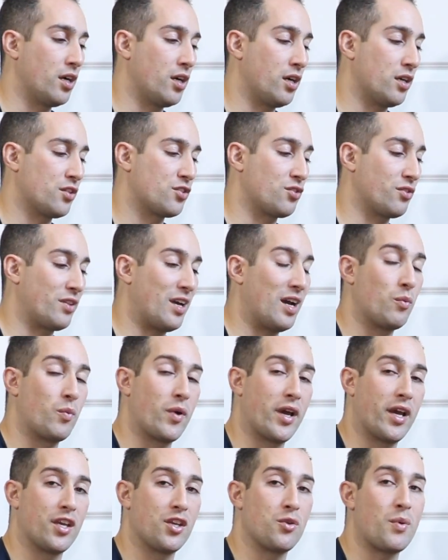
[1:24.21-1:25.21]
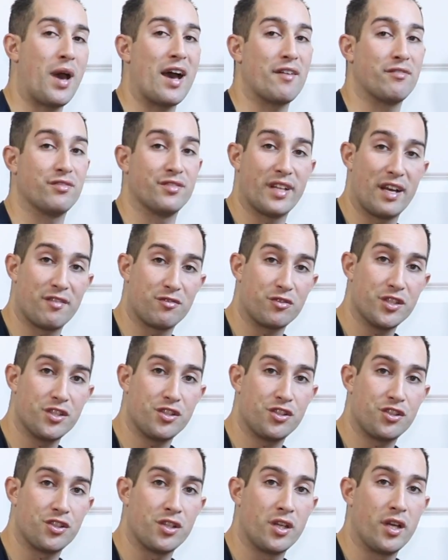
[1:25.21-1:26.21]
so that way you have
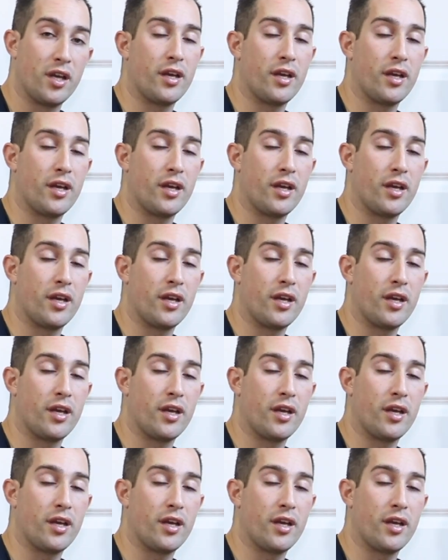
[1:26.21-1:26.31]
leverage.